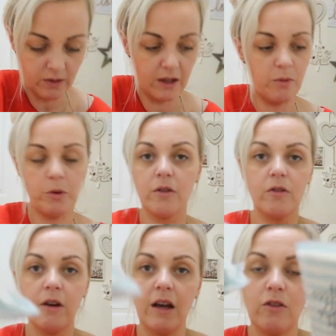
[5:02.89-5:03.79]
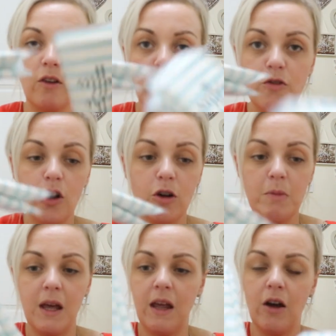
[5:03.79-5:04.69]
These ones, like, so if you've known
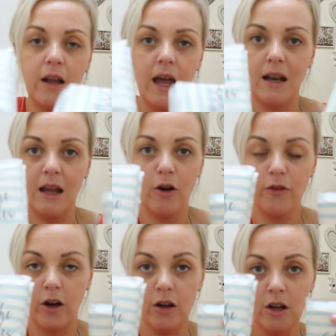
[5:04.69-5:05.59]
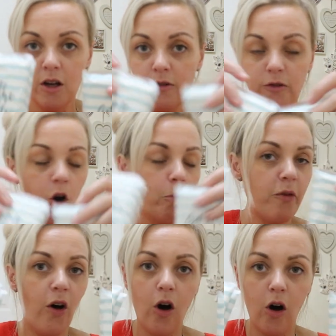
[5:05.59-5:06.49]
me on any other form
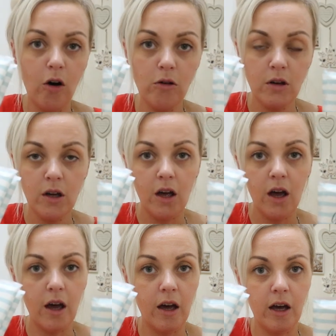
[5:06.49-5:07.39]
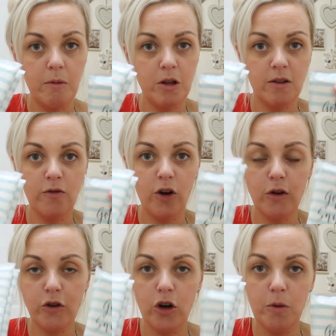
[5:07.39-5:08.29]
of haul that's
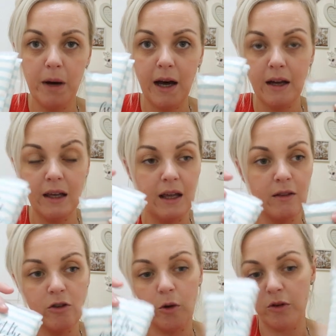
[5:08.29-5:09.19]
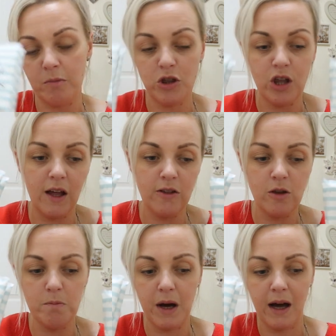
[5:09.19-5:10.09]
involved home bargains or it's my
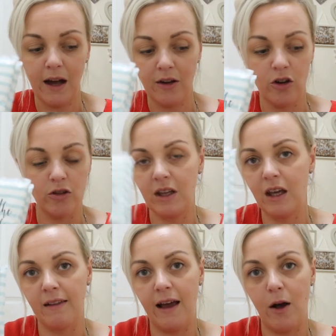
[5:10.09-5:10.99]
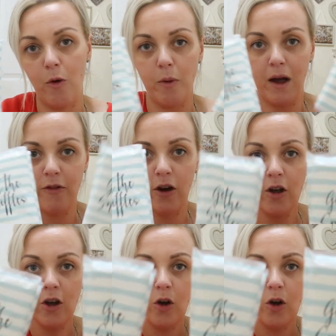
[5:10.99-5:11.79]
changing bag or days out or whatever,